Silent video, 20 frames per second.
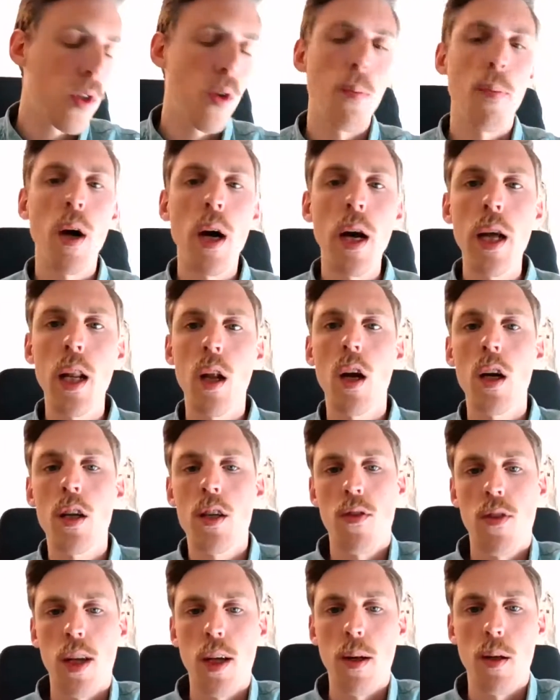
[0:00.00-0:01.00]
So by and large,
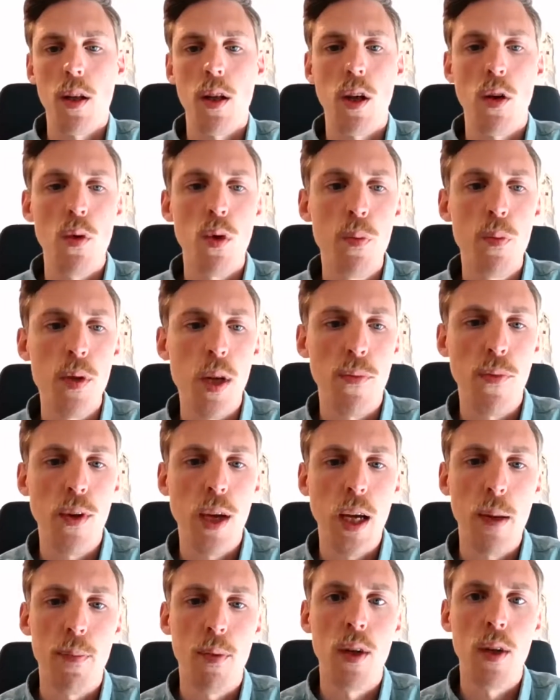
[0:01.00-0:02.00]
I think the groups have
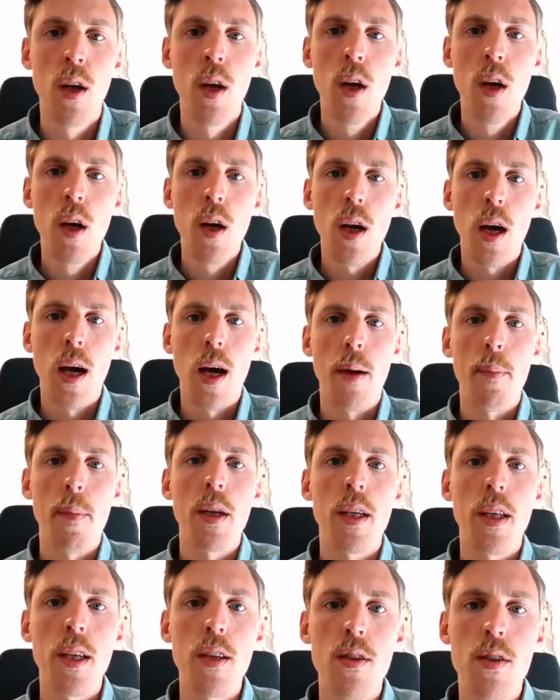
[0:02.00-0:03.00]
kept
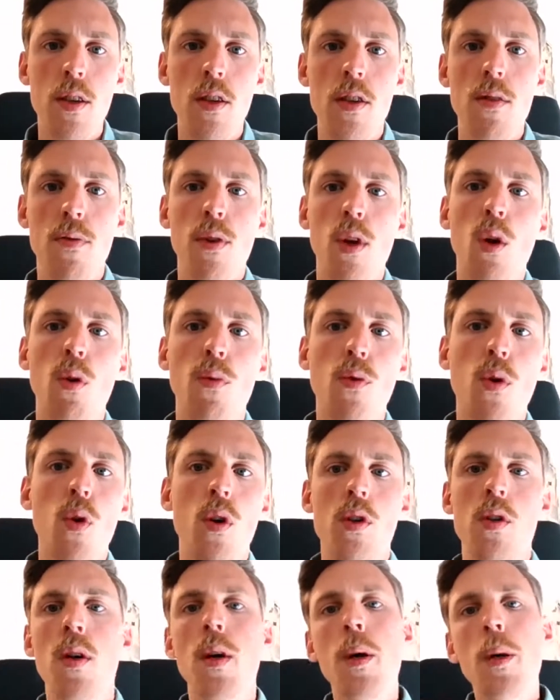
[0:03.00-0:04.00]
a distance, even though, of
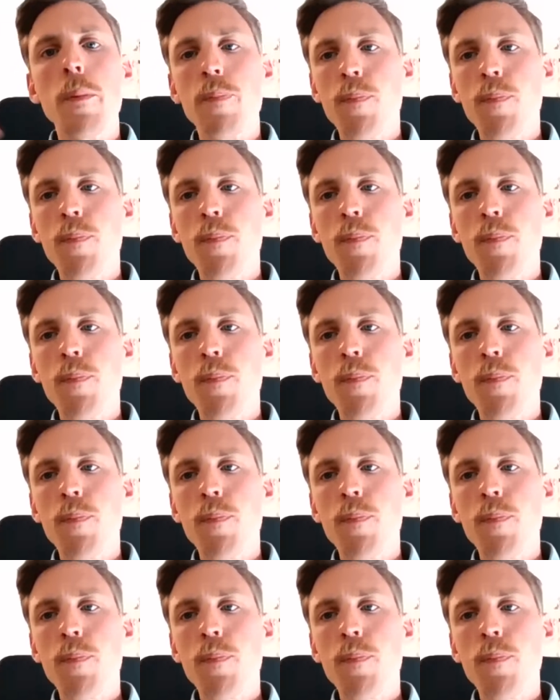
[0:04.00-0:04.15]
course,